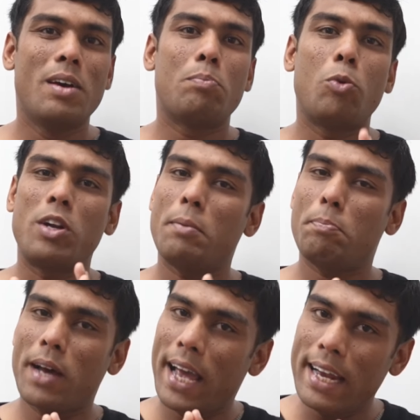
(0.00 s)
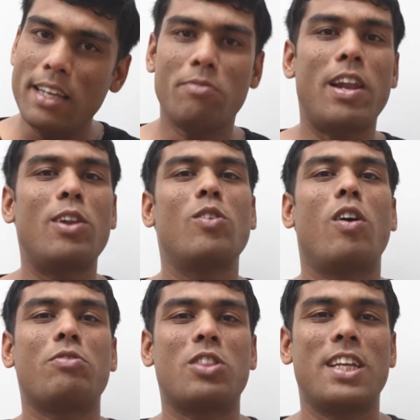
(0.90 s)
put up any value
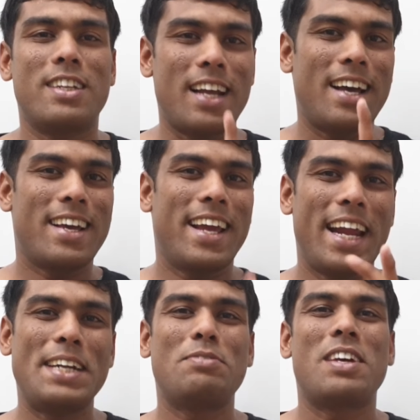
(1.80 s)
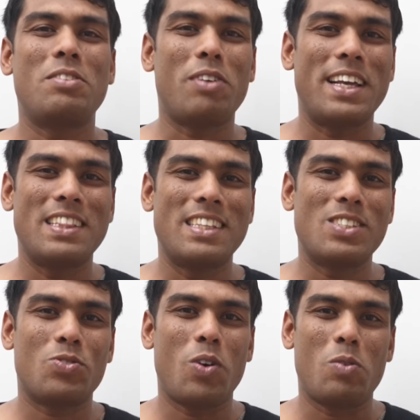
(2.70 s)
of theta and verify
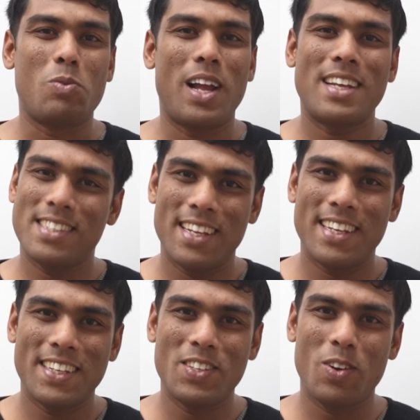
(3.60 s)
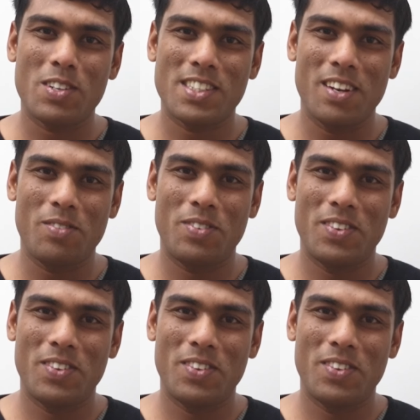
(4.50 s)
these formulas yourself.